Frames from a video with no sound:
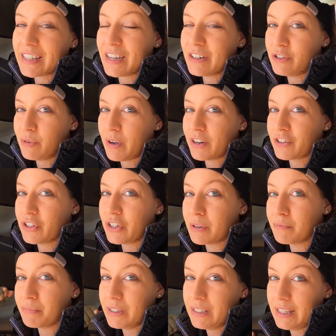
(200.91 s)
I do actually
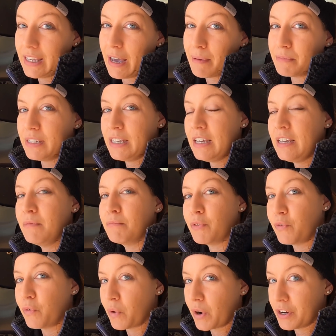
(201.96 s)
completely empty
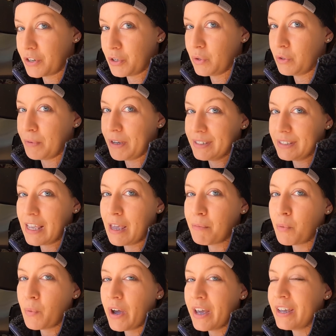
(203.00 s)
before I tow the base camp
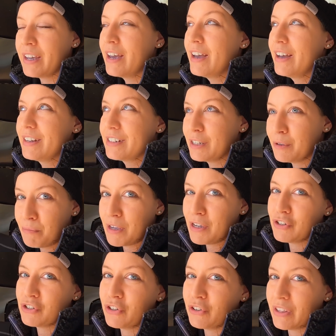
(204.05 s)
away to
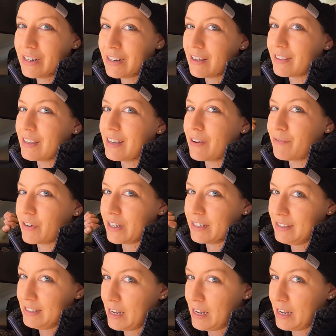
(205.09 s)
make sure that nothing ever gets